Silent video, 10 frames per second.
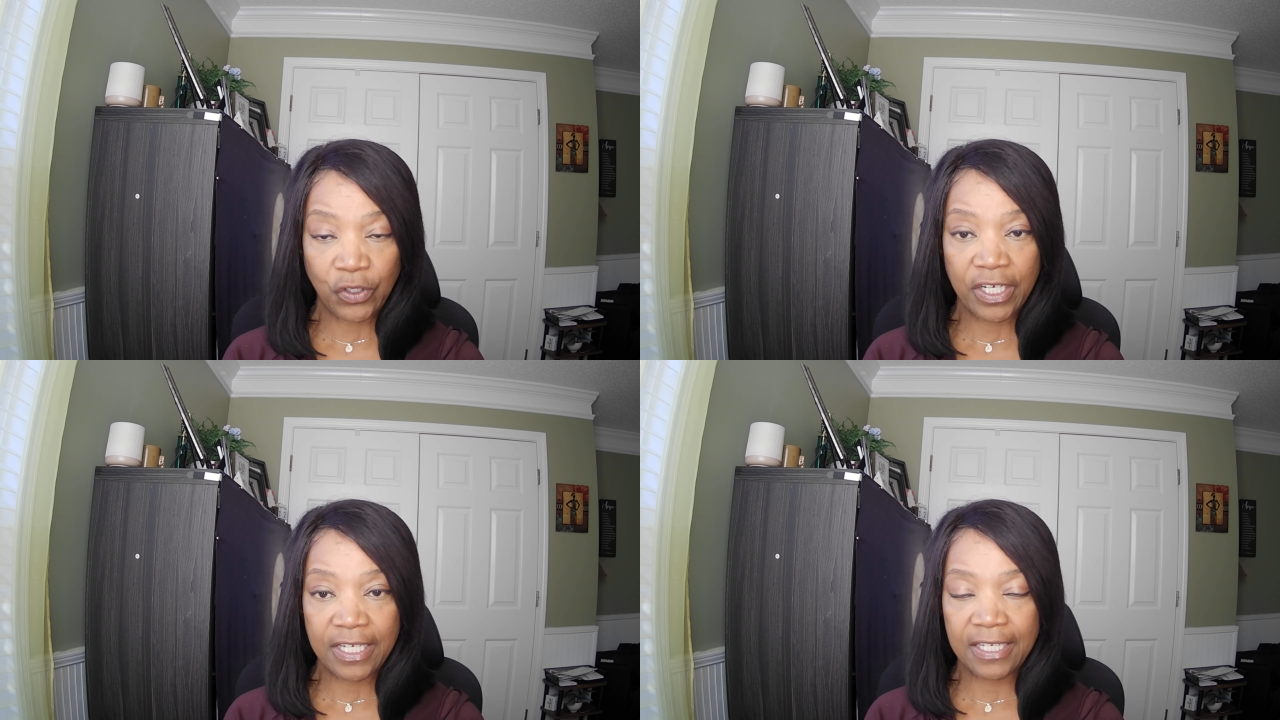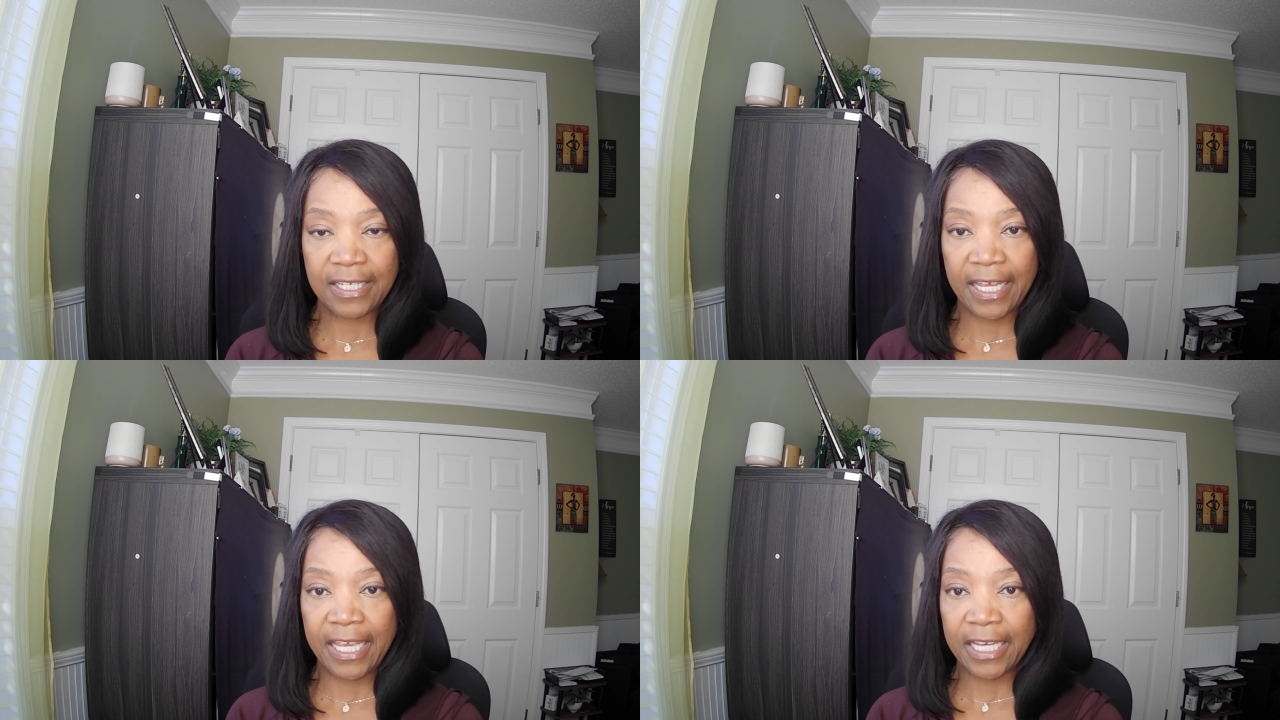Just
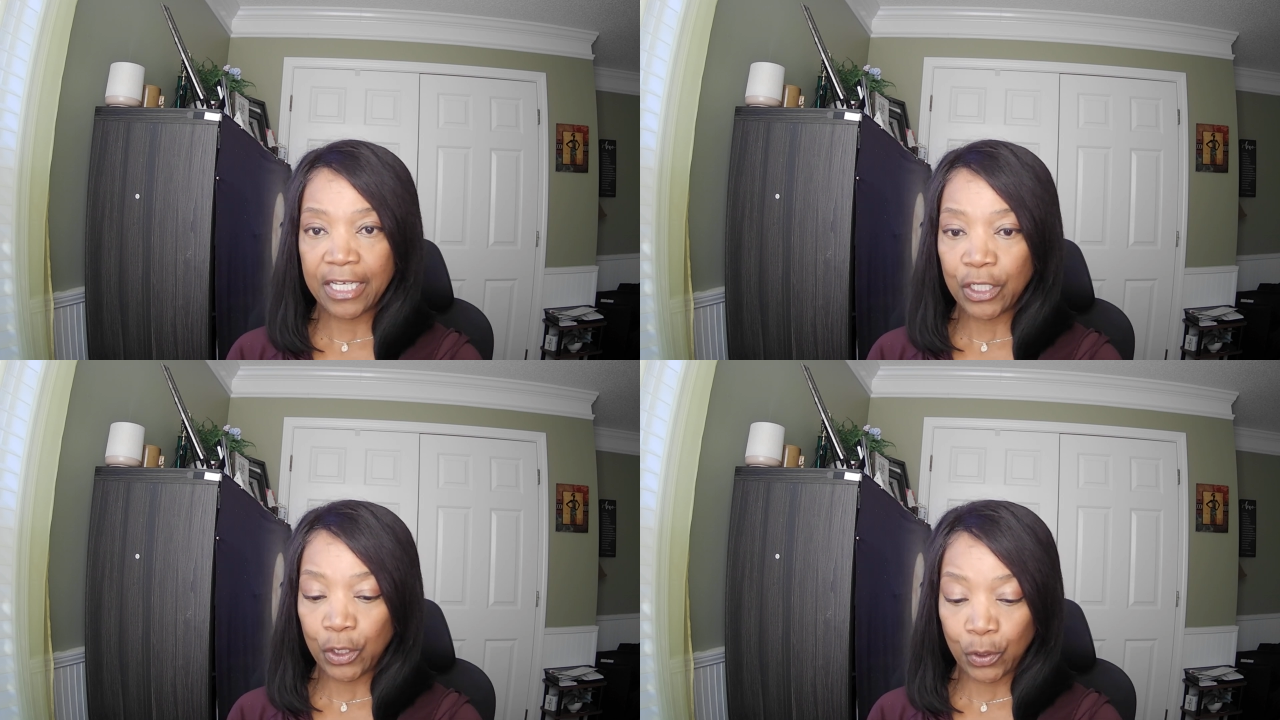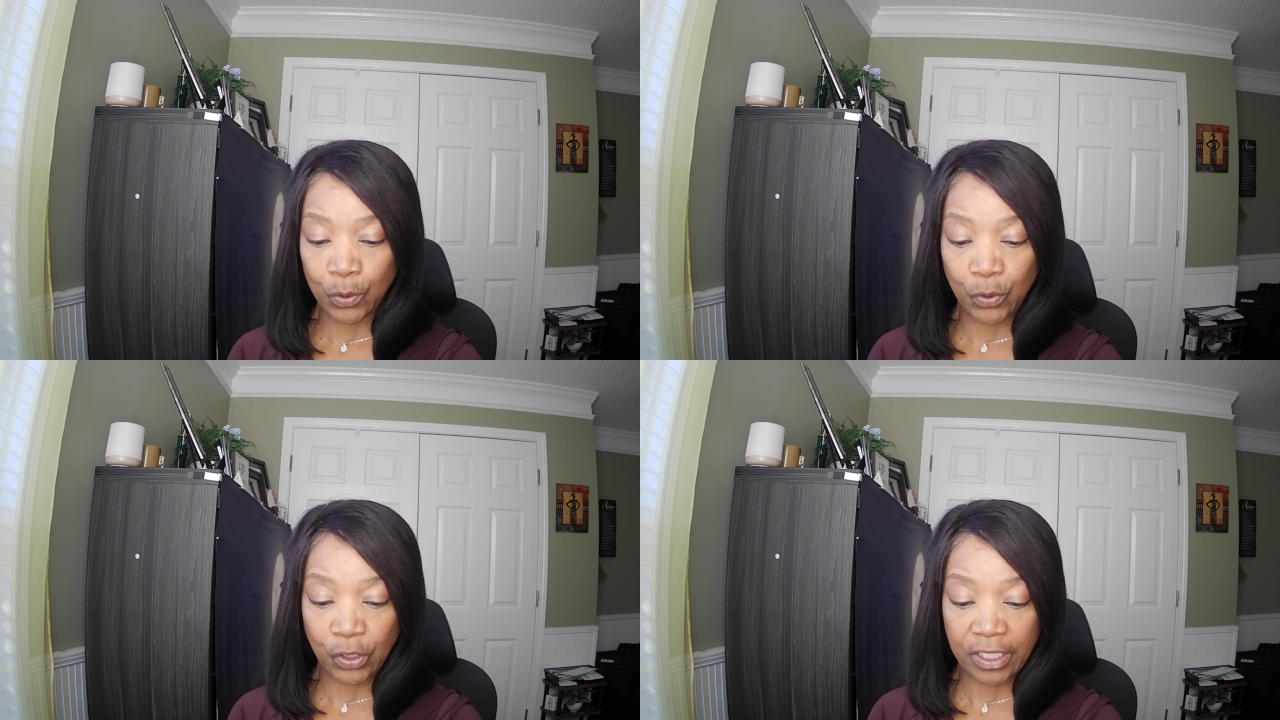in
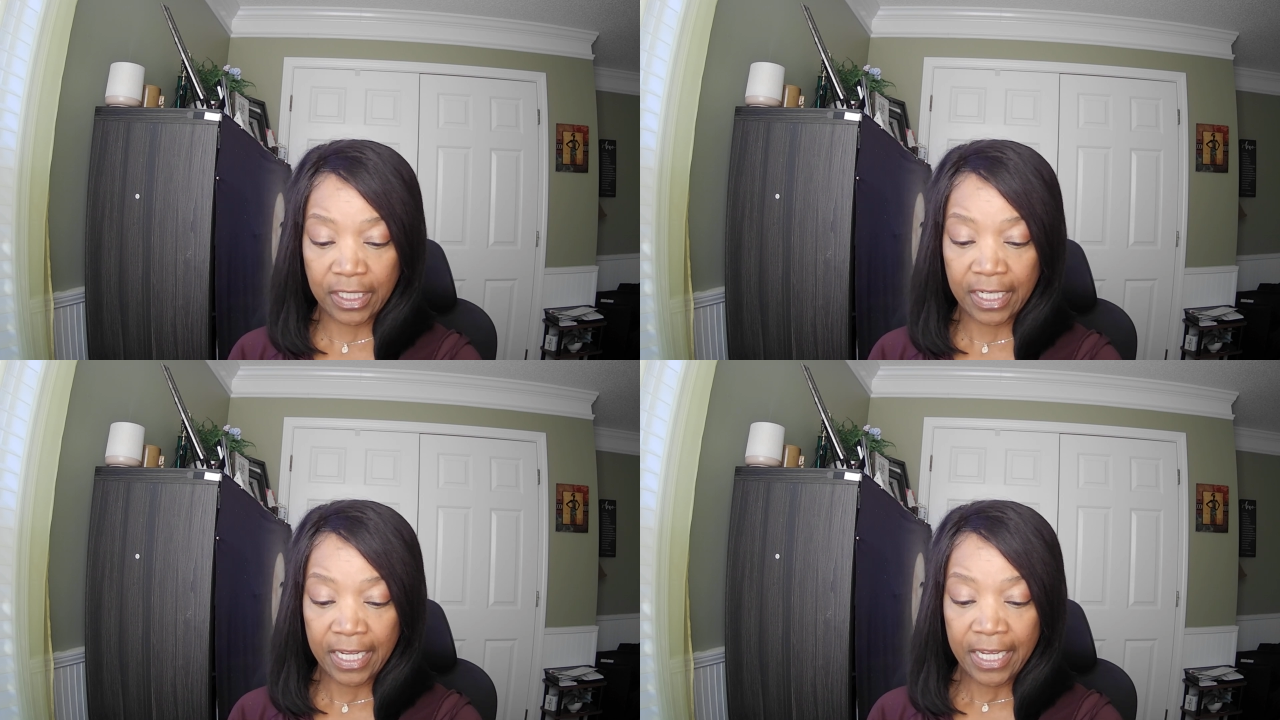conclusion,